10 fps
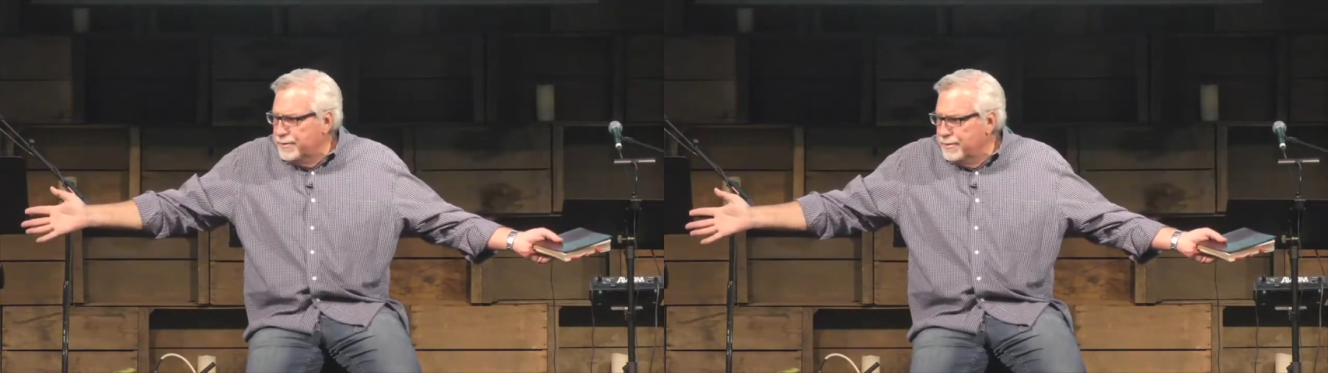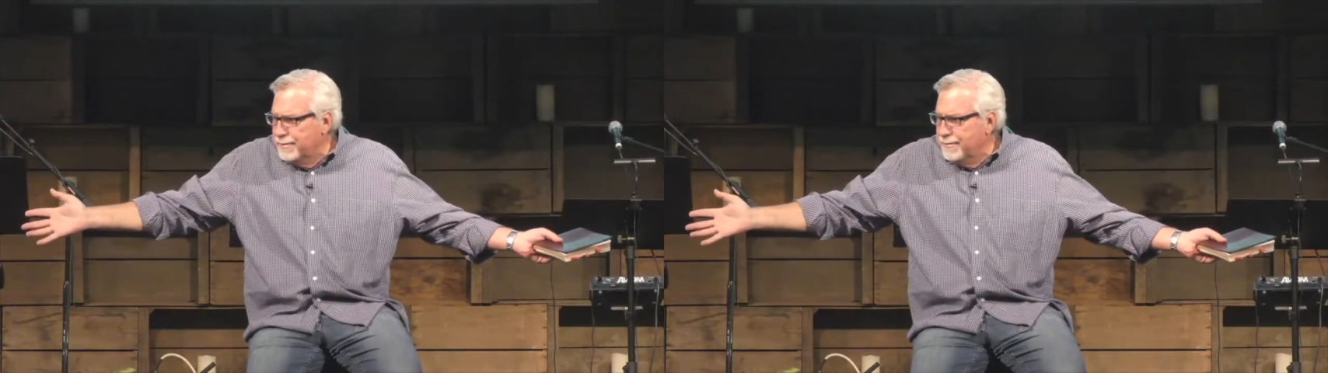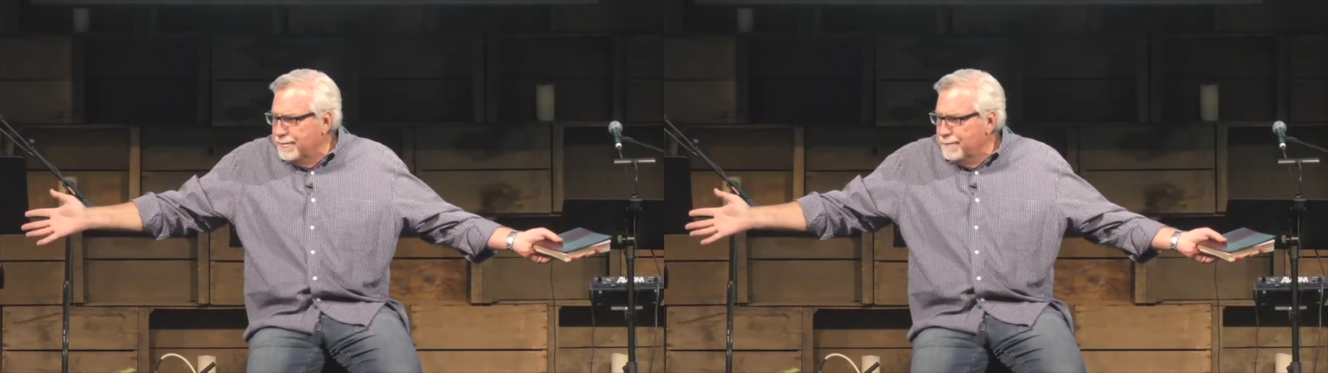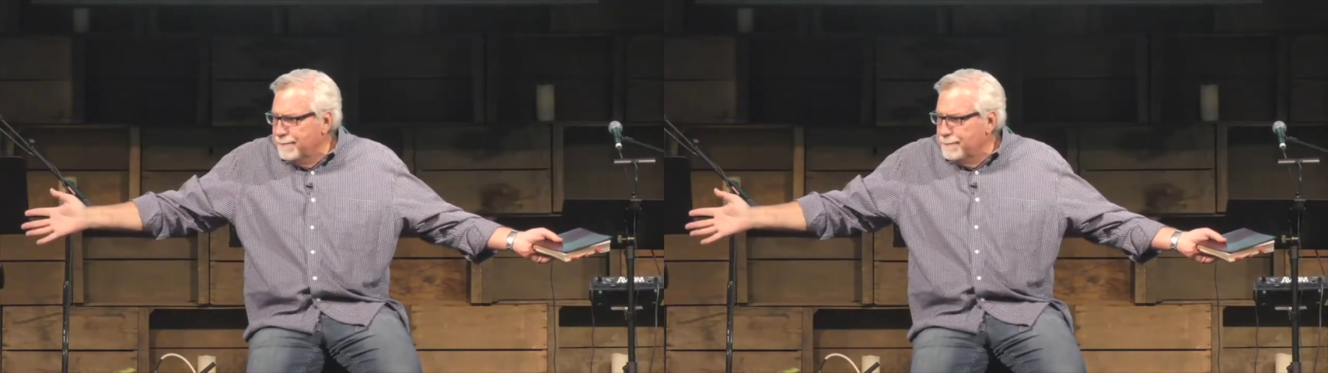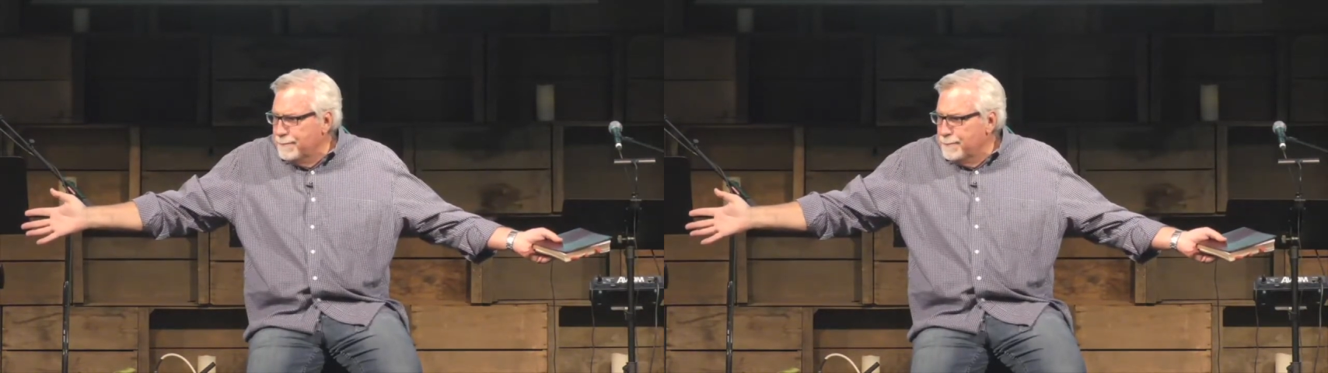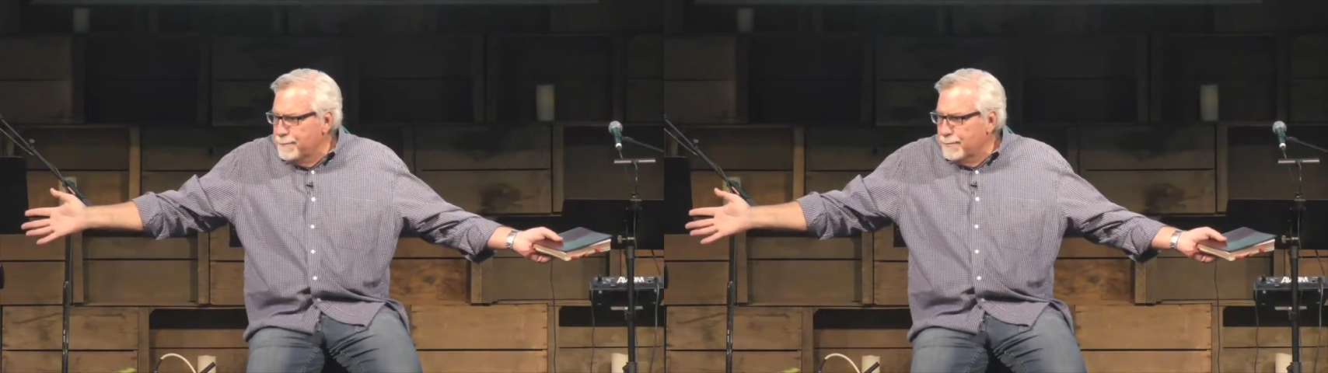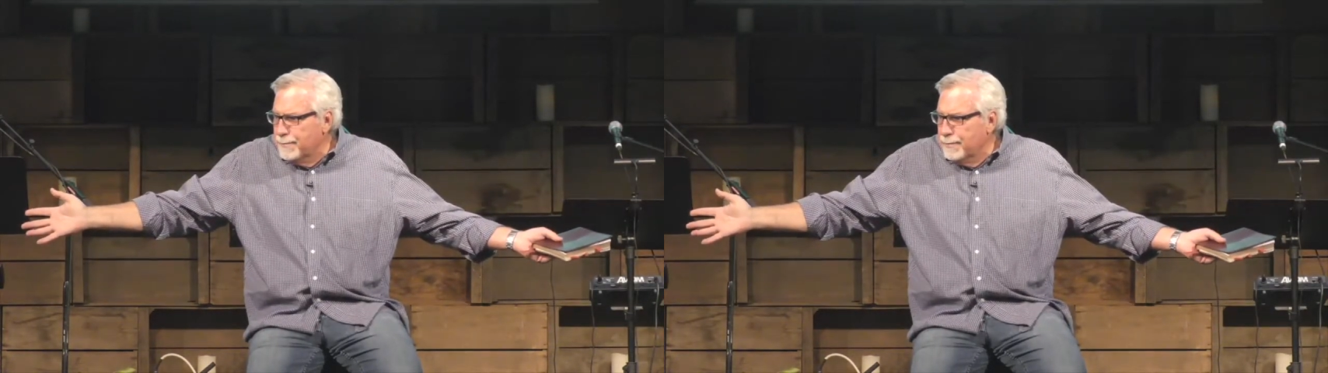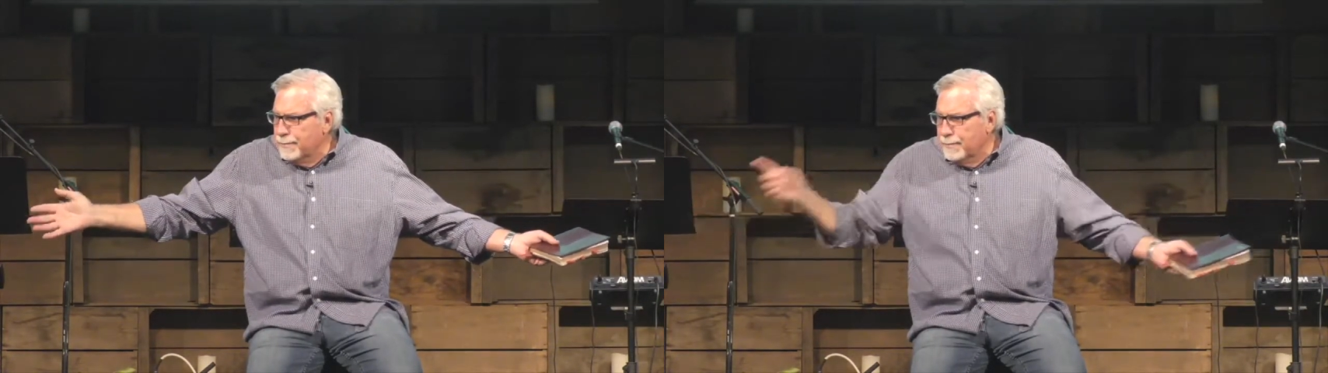
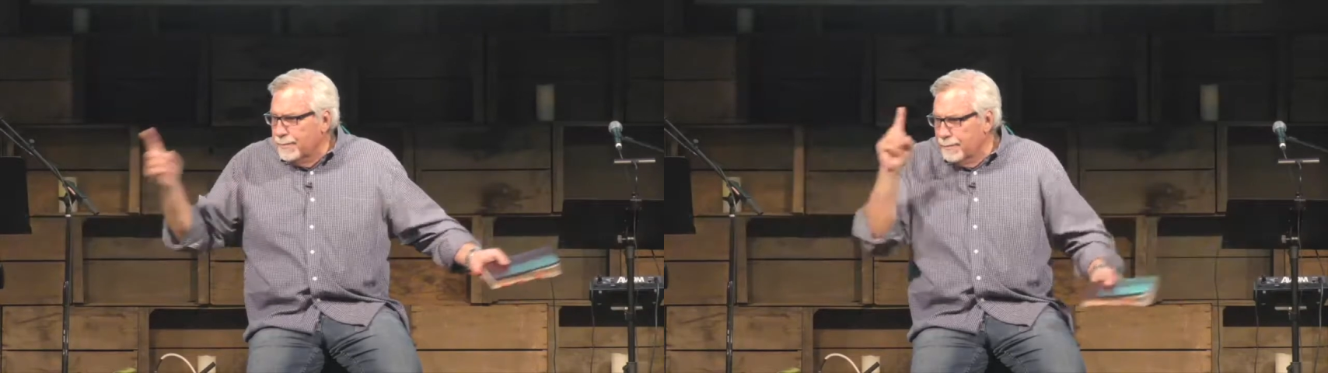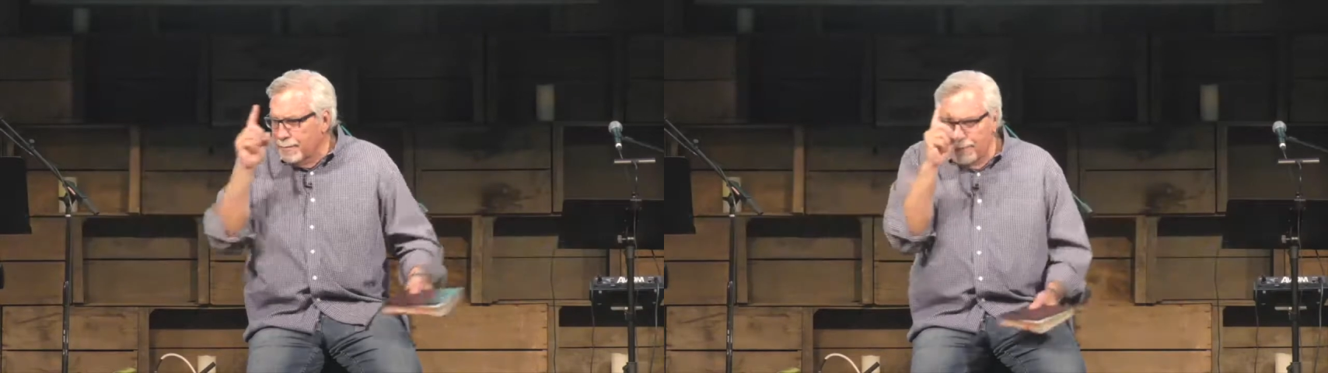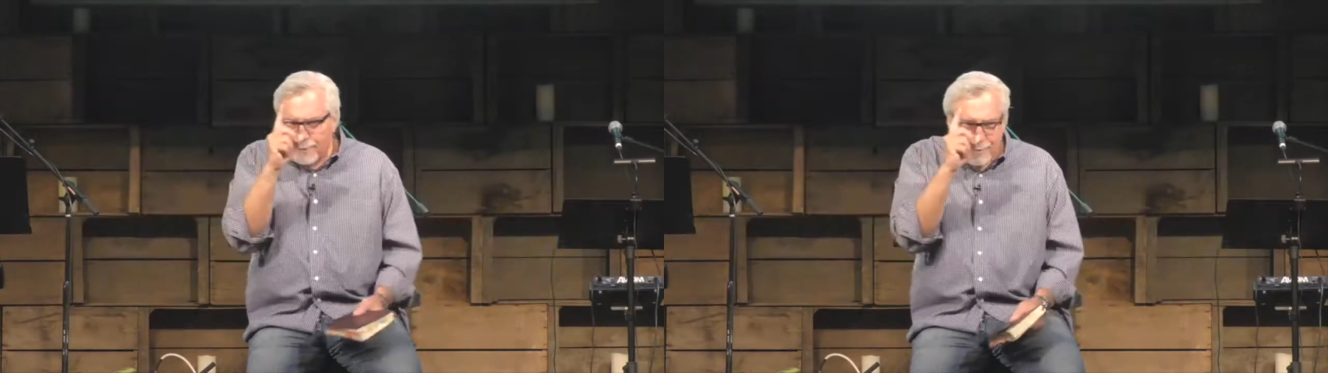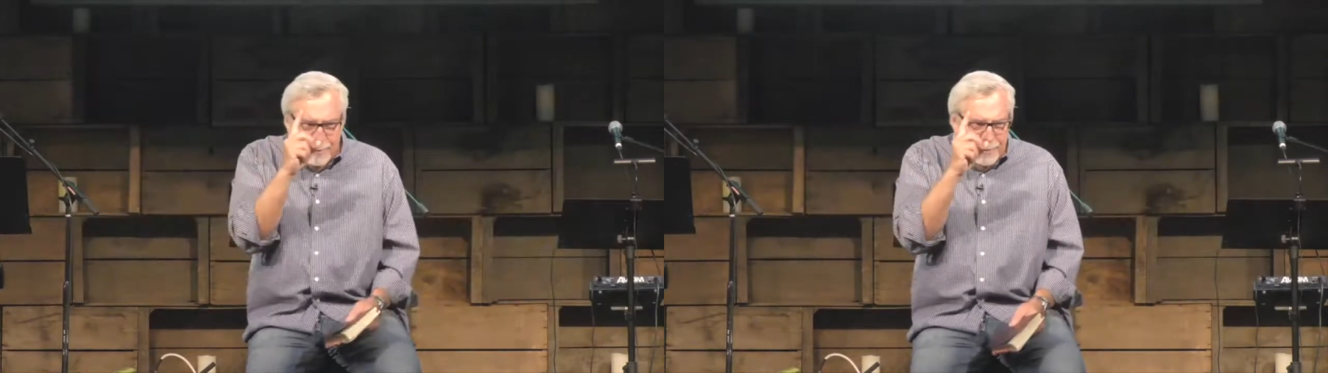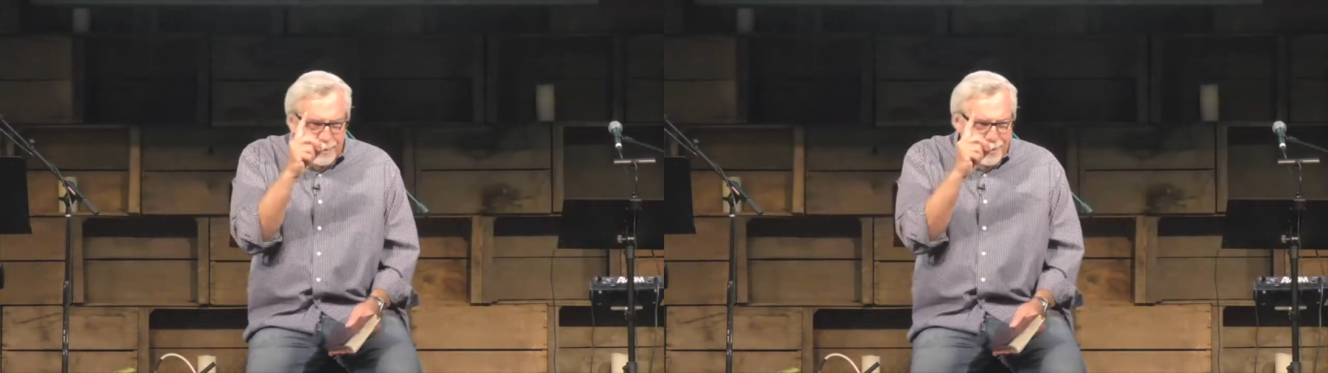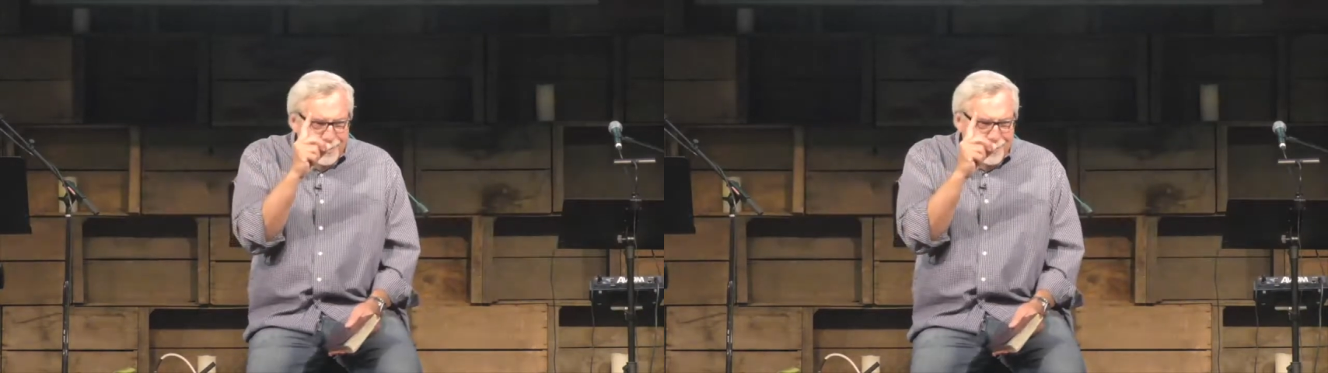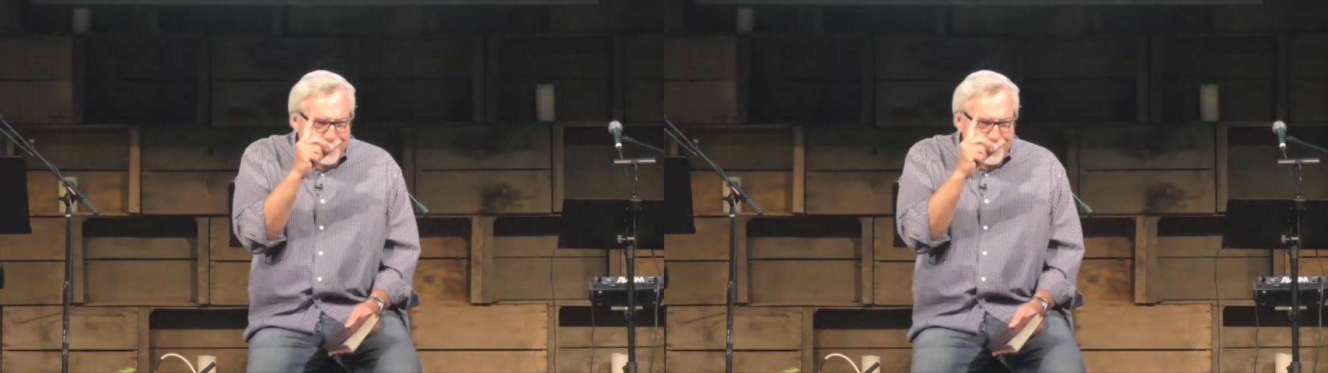(no one is talking)